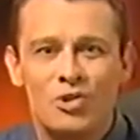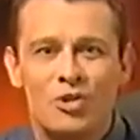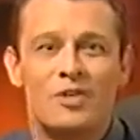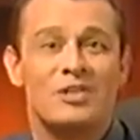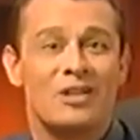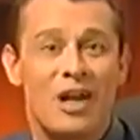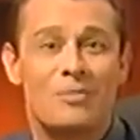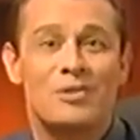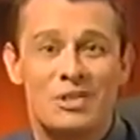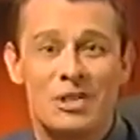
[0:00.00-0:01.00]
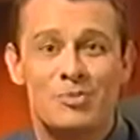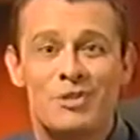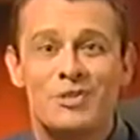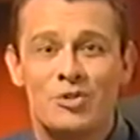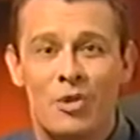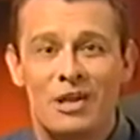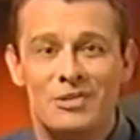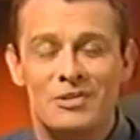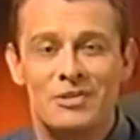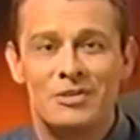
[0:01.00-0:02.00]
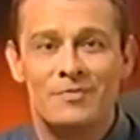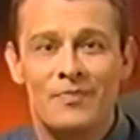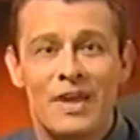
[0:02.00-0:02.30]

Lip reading: service and common sense business practices.